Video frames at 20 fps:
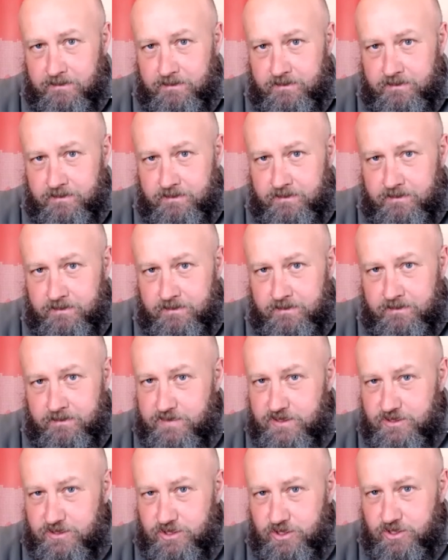What would
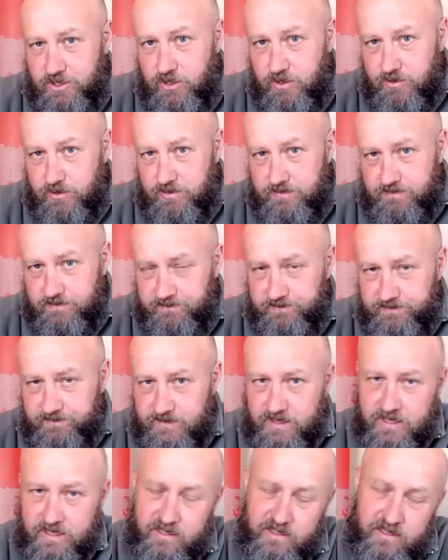happen to you?
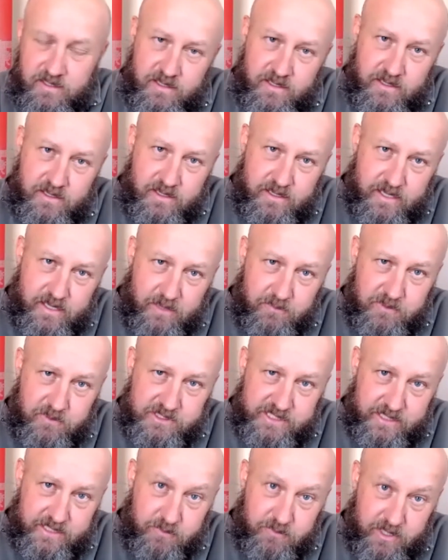And we
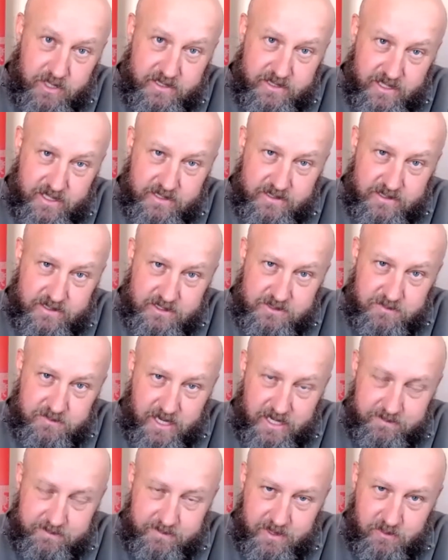said we think this
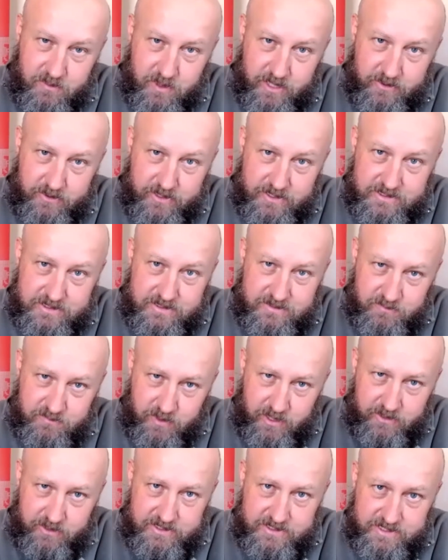might be where
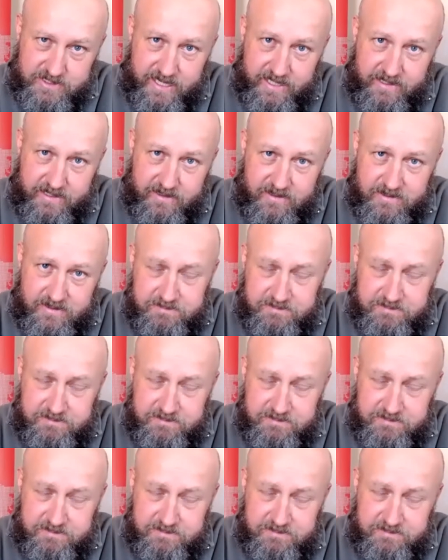it's headed.